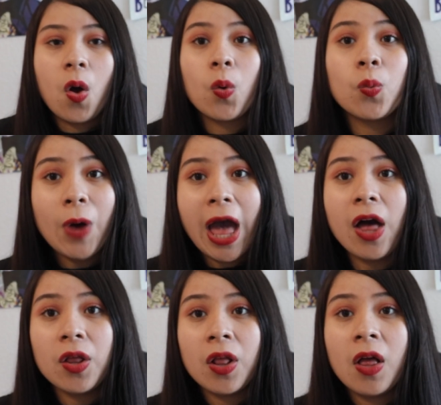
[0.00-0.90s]

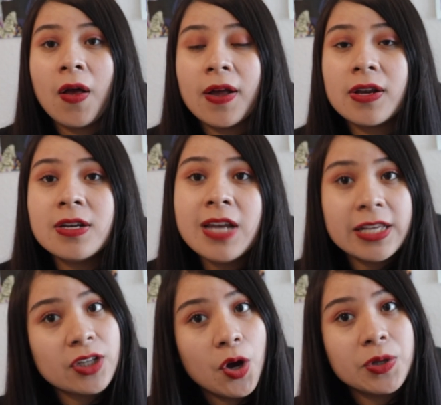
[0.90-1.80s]
While
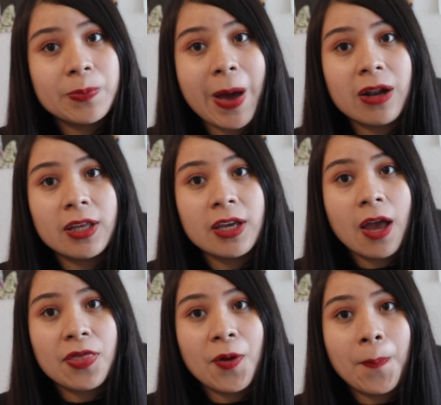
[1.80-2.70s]
Nezuko is battling
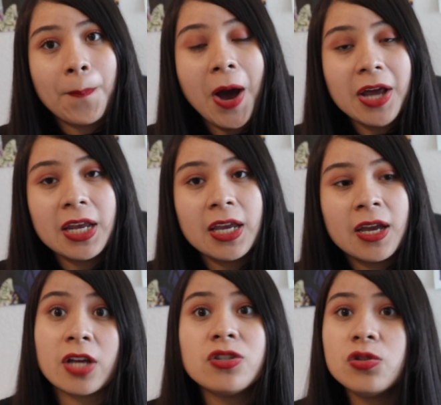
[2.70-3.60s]
the body,
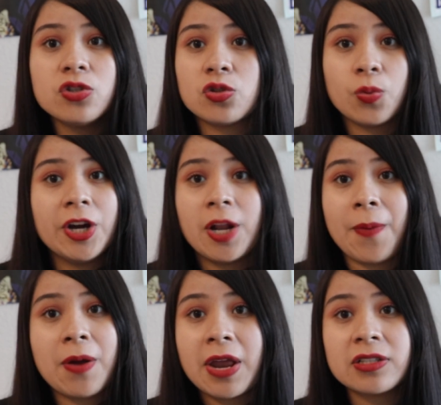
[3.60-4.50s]
Tanjiro's just worried
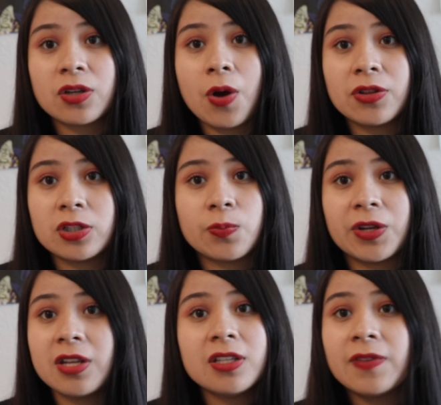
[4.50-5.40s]
about Nezuko at this
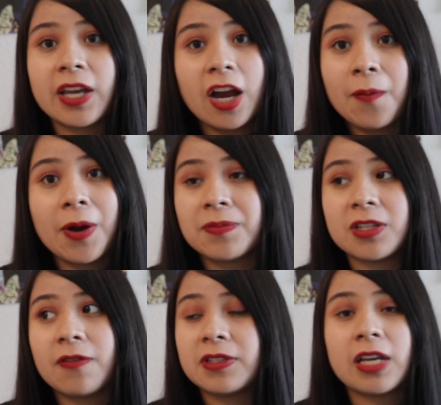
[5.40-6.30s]
point. He doesn't even care about
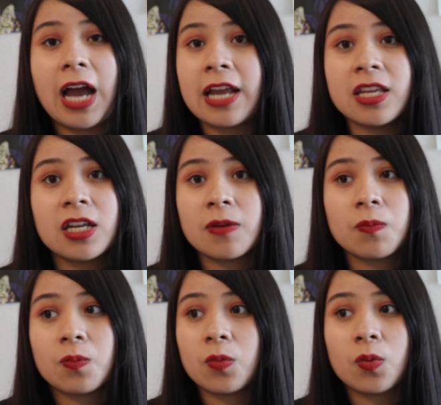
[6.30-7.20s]
himself. He's like, I need to
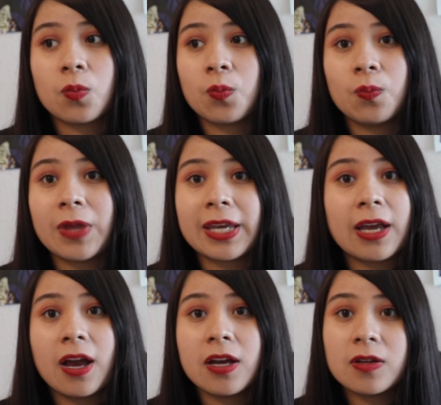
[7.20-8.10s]

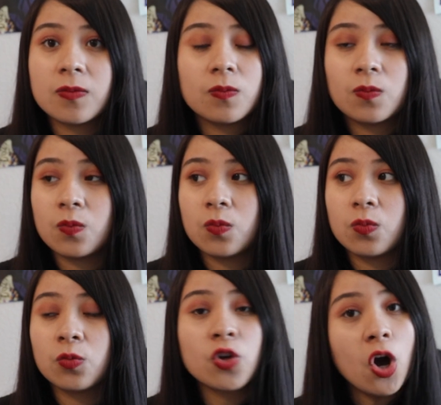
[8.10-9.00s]
like
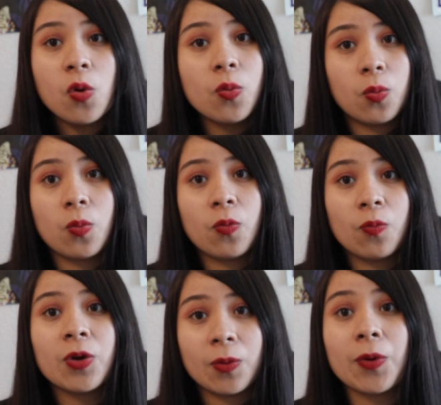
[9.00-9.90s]
go
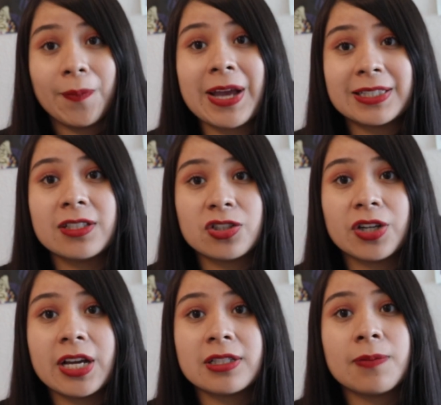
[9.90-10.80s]
where my
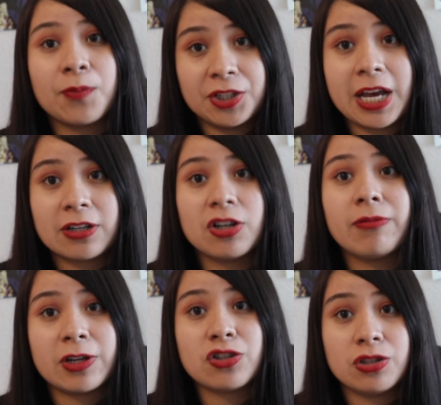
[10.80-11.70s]
sister is and protect her
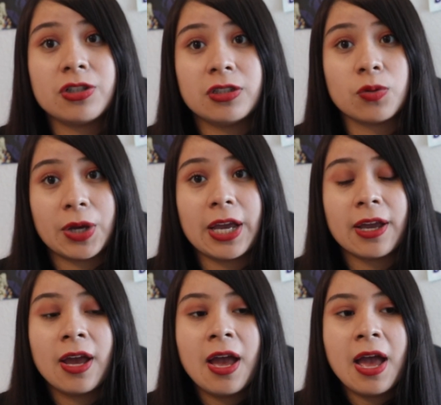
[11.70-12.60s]
and make sure she's okay.